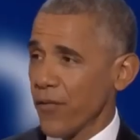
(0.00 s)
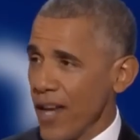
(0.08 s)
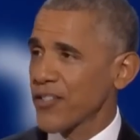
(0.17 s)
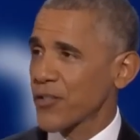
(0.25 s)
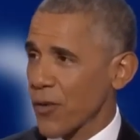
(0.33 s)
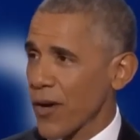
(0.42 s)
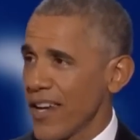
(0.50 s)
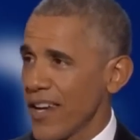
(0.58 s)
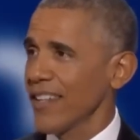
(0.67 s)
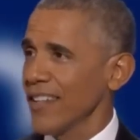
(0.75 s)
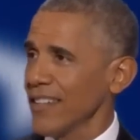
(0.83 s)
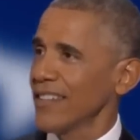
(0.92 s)

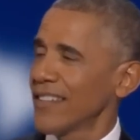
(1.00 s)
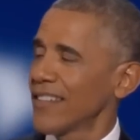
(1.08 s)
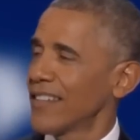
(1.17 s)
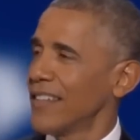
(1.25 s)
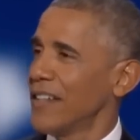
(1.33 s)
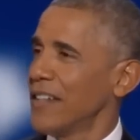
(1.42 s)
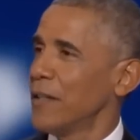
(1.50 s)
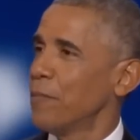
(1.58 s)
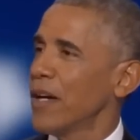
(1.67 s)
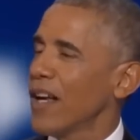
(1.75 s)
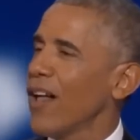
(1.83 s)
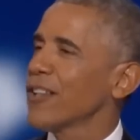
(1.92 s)
frustrating,
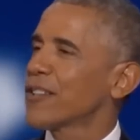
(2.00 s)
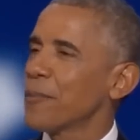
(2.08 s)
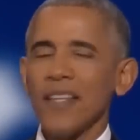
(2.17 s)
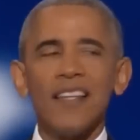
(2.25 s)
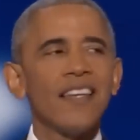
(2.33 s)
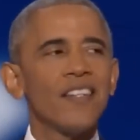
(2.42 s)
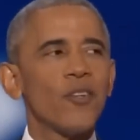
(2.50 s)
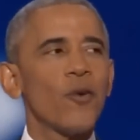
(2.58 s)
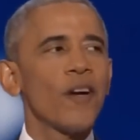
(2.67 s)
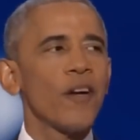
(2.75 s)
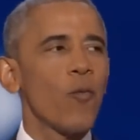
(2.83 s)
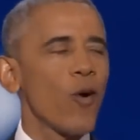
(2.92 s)
but ultimately
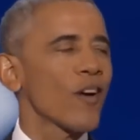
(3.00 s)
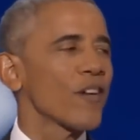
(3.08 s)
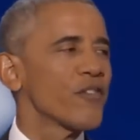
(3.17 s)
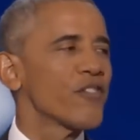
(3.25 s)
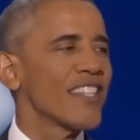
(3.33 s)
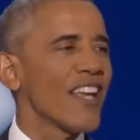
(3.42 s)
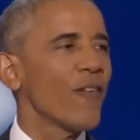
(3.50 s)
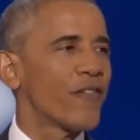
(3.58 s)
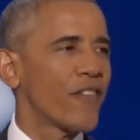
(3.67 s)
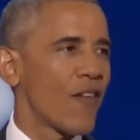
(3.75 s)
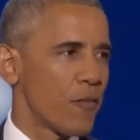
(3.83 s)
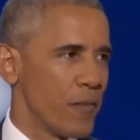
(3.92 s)
enduring work of
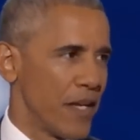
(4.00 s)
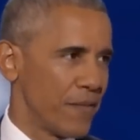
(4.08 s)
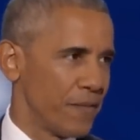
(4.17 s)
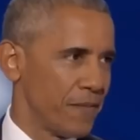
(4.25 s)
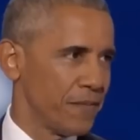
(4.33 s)
self-government.